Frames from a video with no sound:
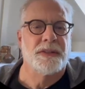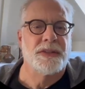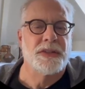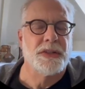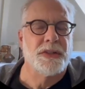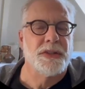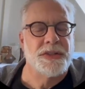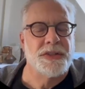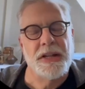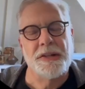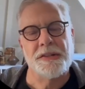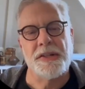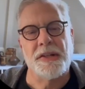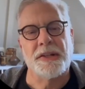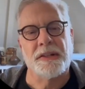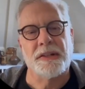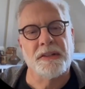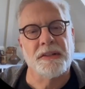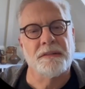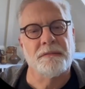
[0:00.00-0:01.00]
so this sounds
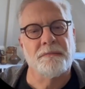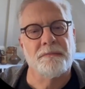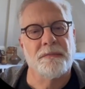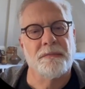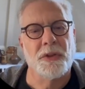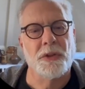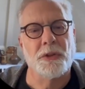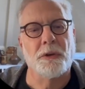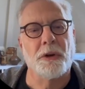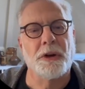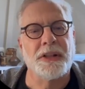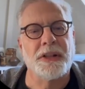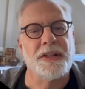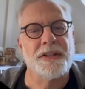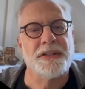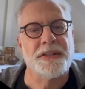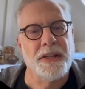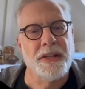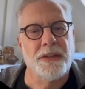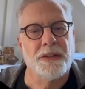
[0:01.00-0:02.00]
like a third grade
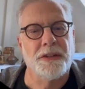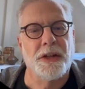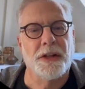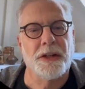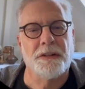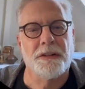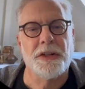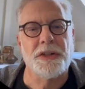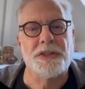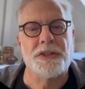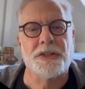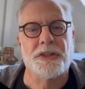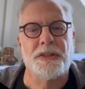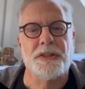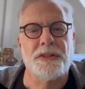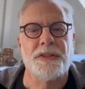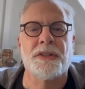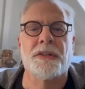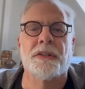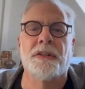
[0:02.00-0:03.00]
class. Hey there, young
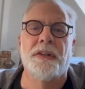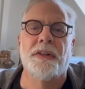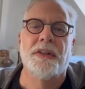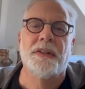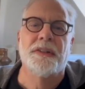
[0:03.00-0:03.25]
adventurers.